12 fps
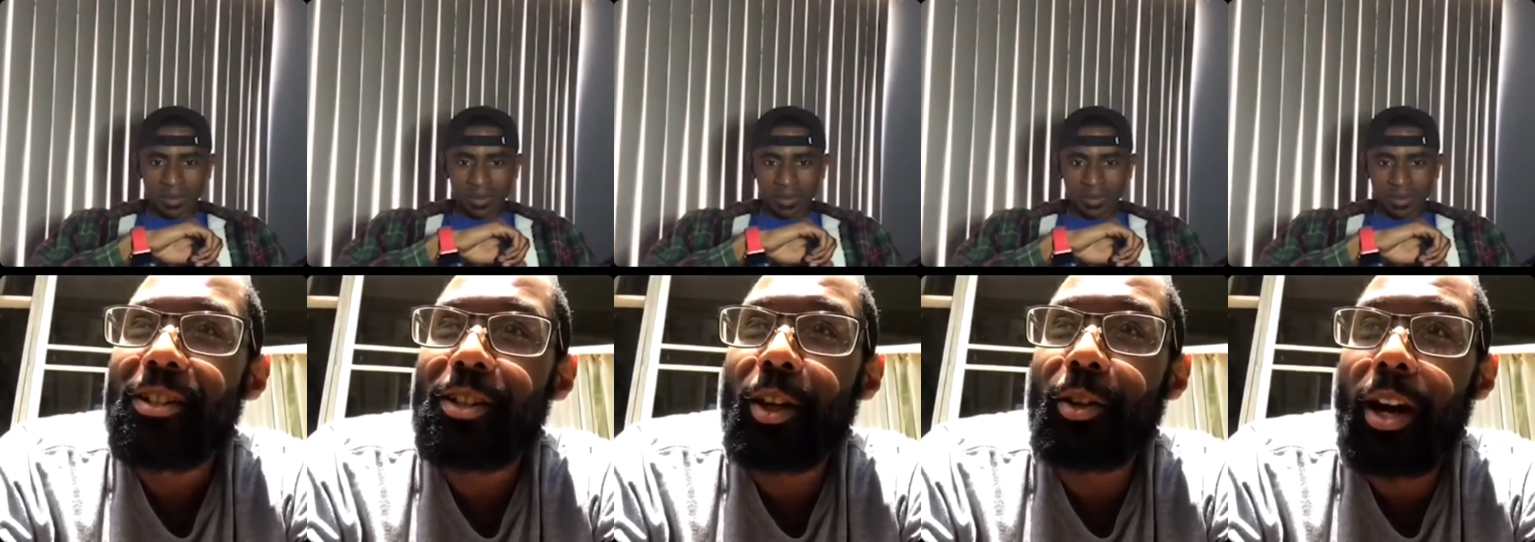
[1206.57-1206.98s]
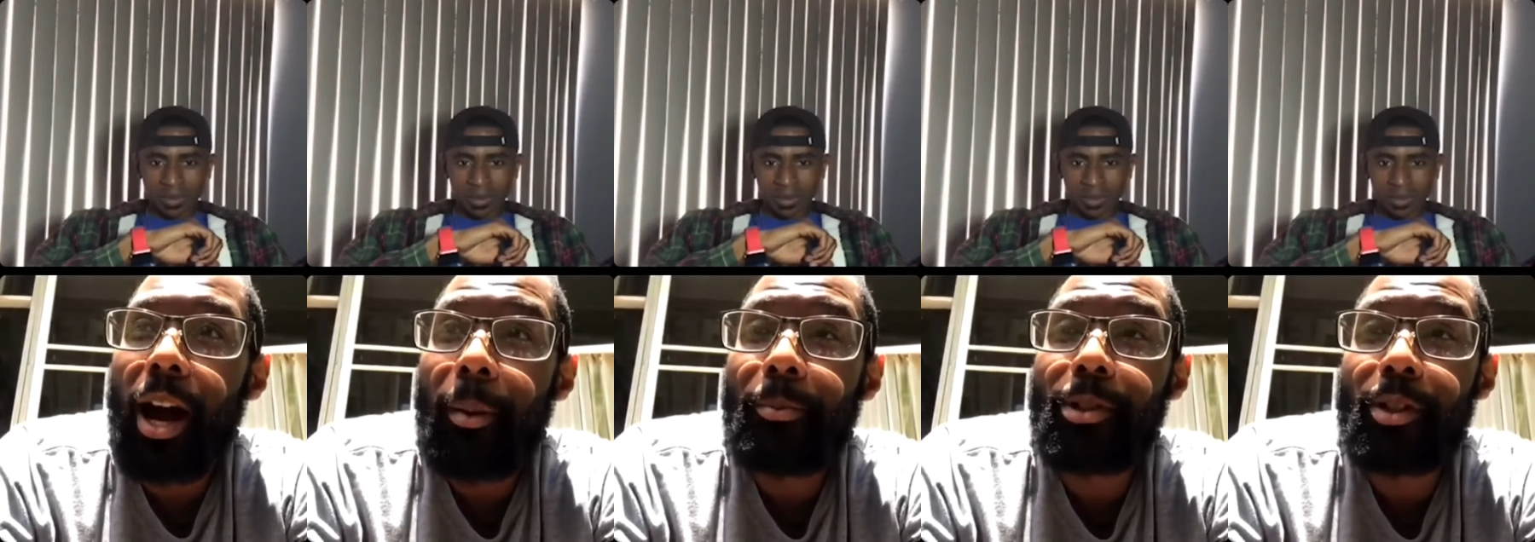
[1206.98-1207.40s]
Speaker 1: so the
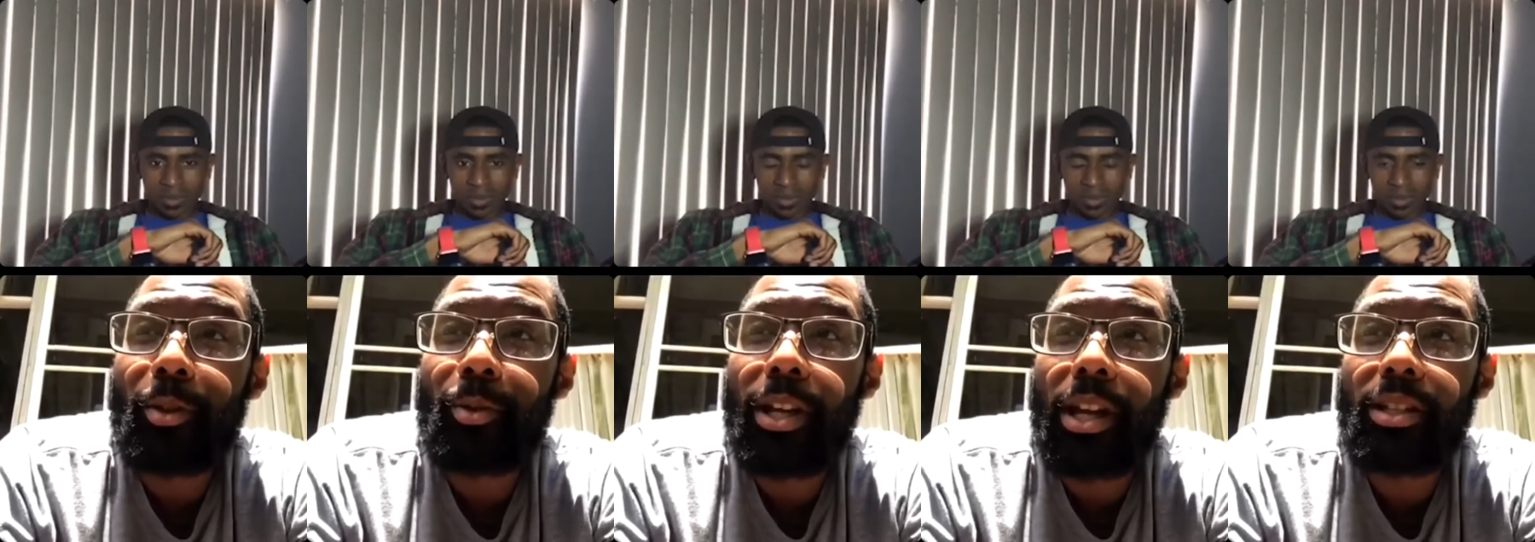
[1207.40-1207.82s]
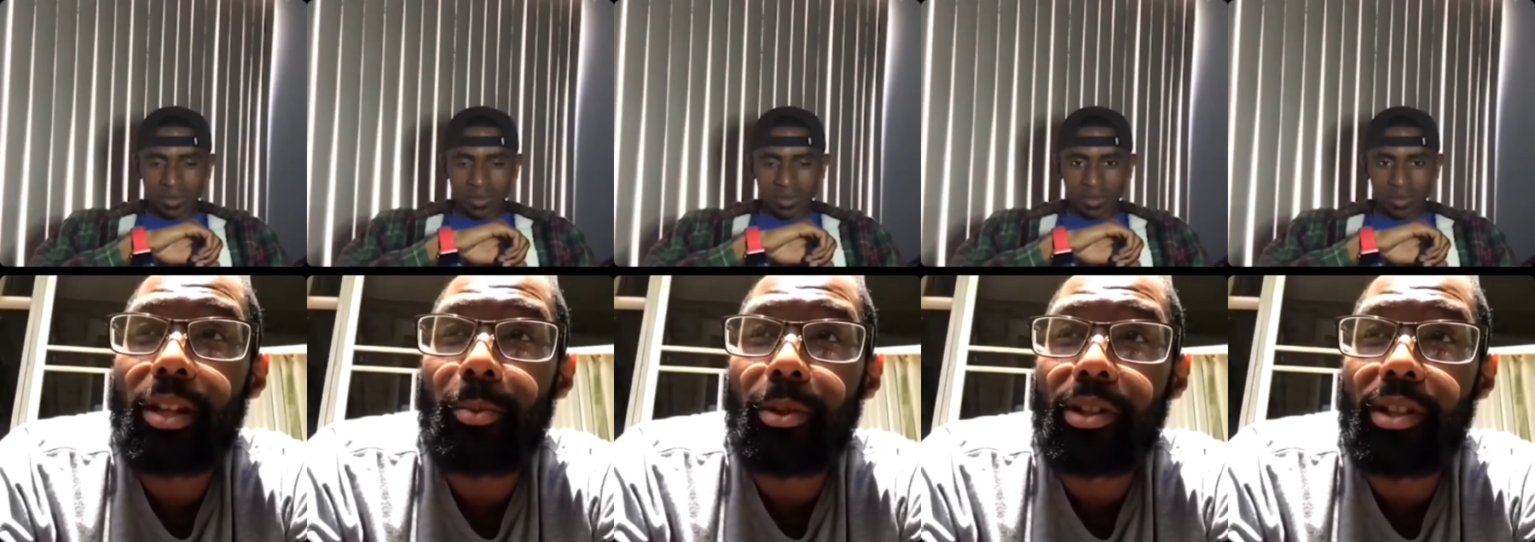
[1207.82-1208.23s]
opportunity was actually
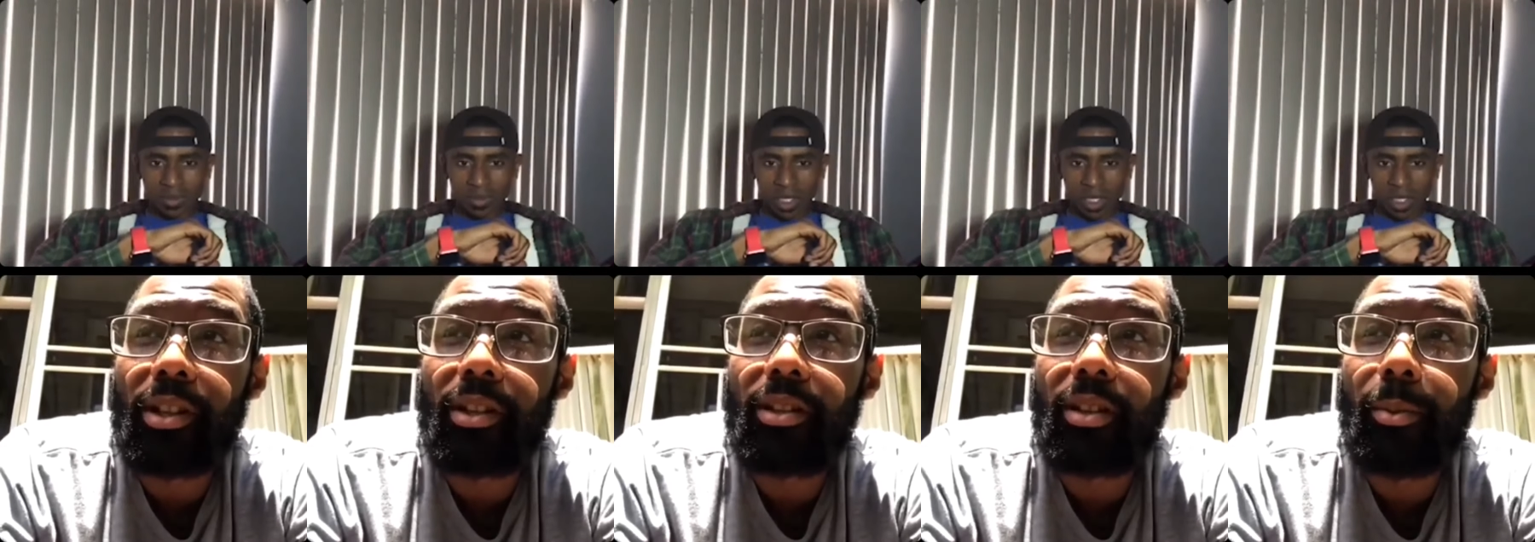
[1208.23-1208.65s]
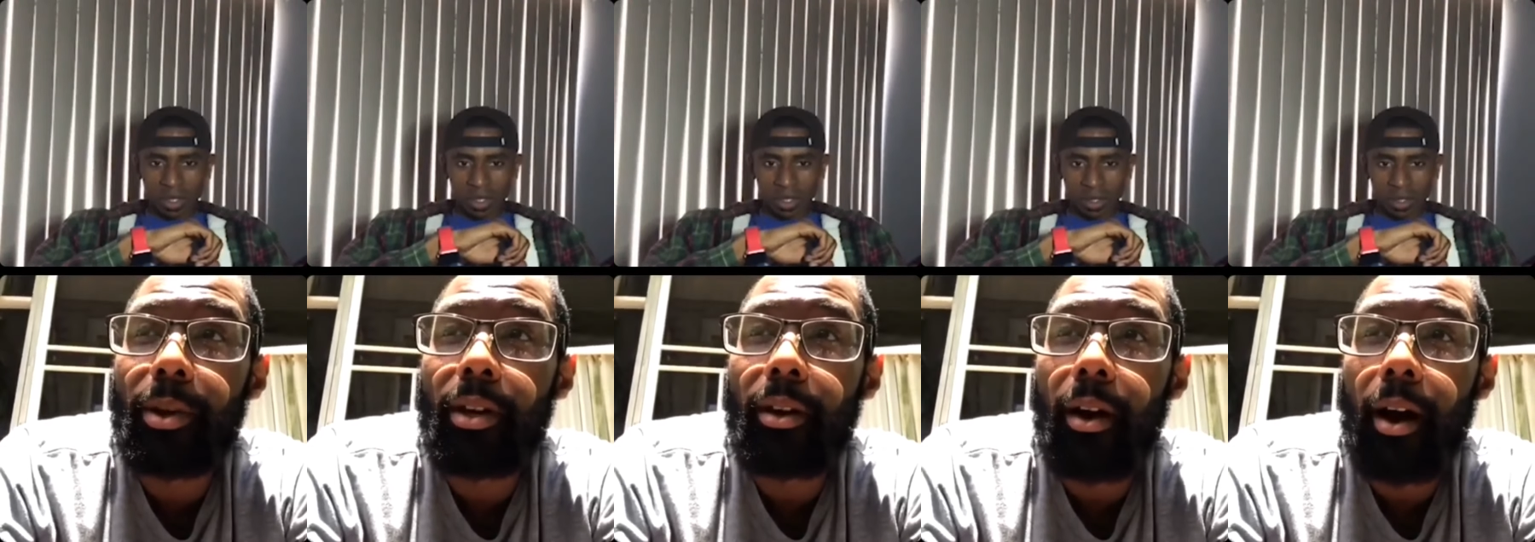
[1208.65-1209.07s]
presented to
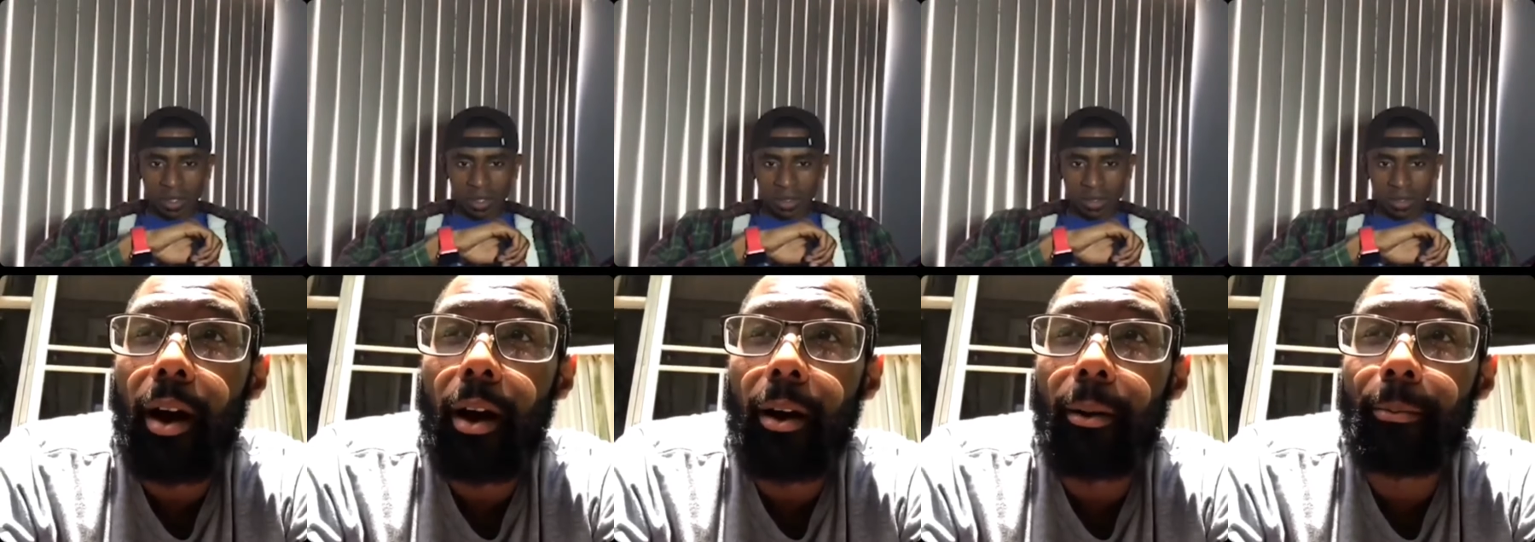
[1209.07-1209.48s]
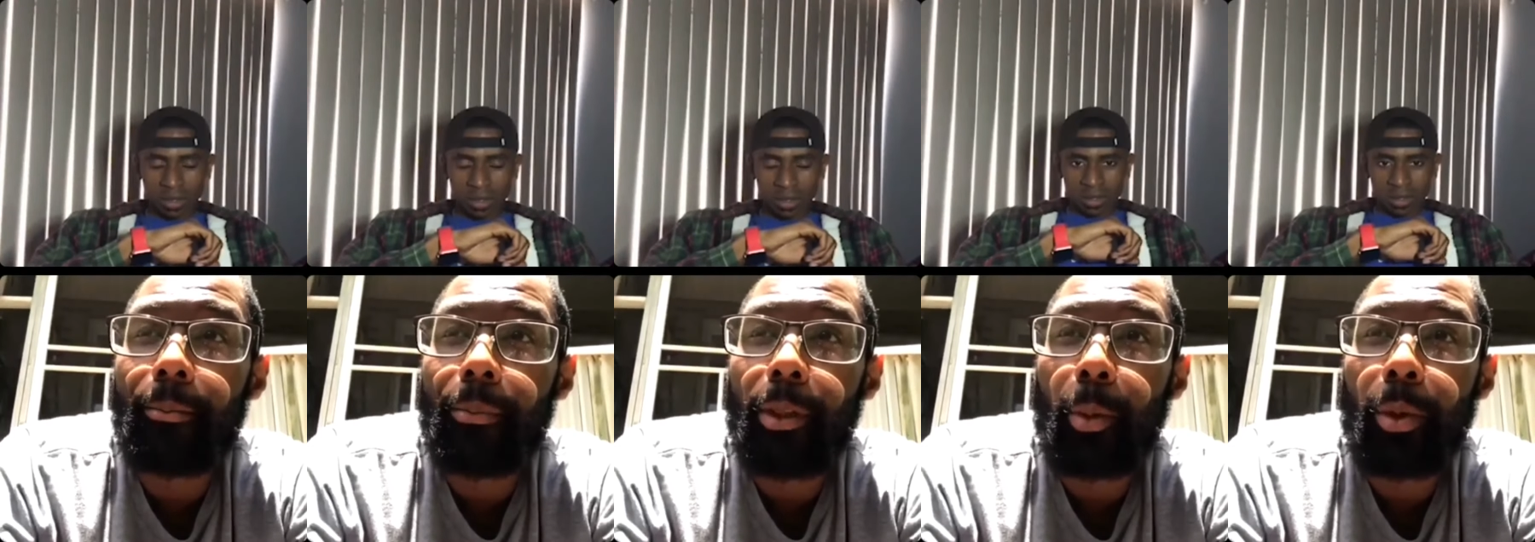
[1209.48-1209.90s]
me um
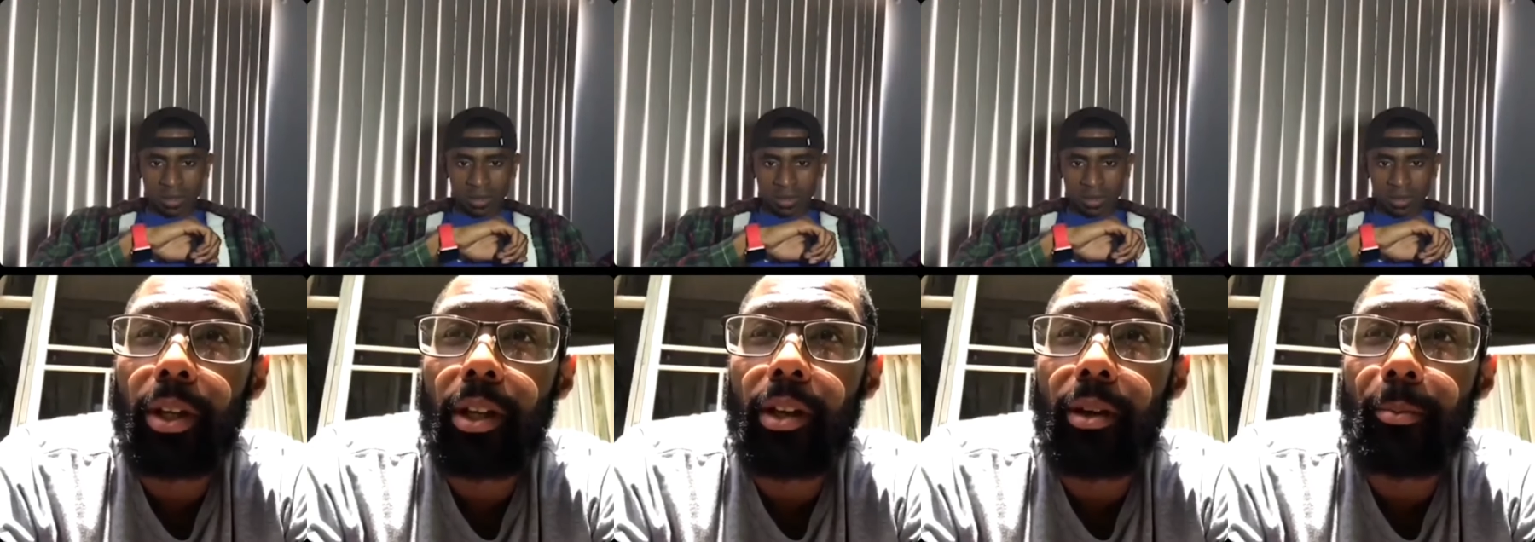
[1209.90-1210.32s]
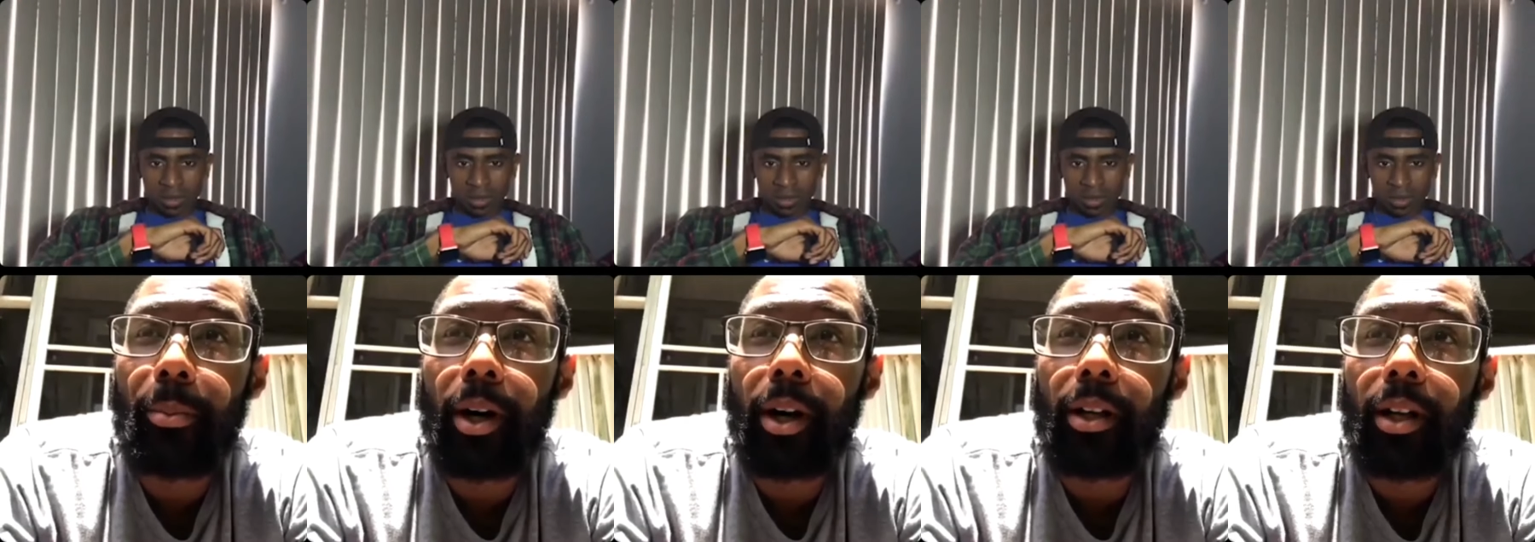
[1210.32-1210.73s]
through Indeed,
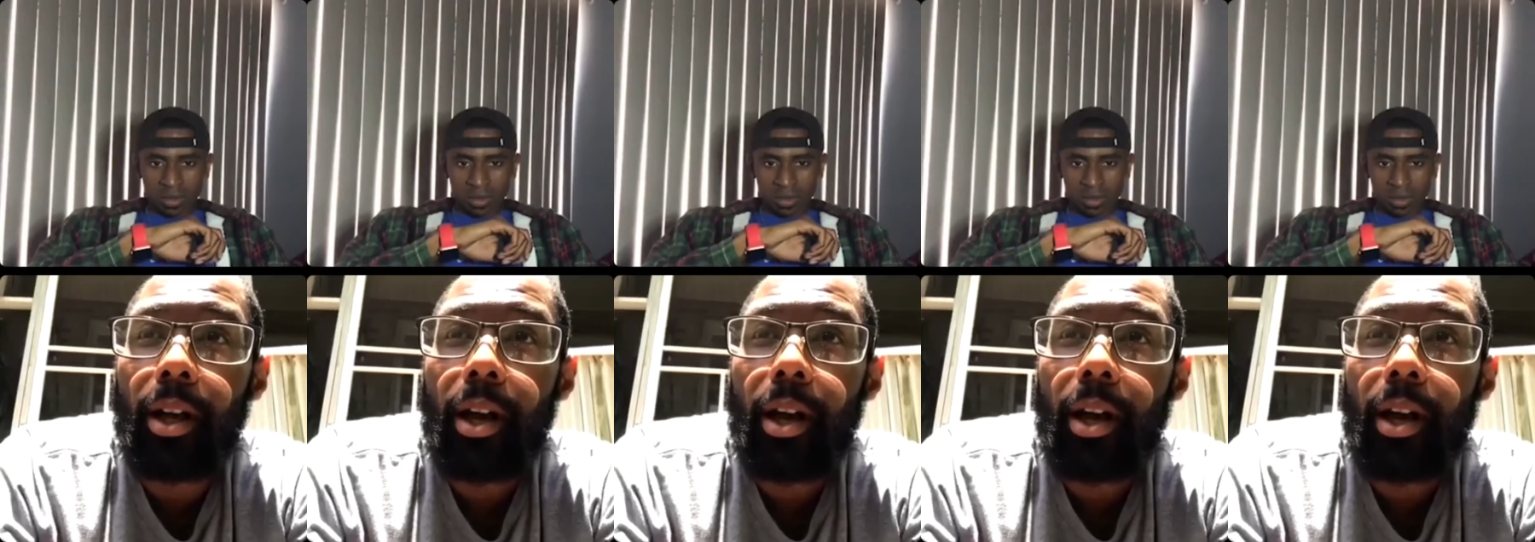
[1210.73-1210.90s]
but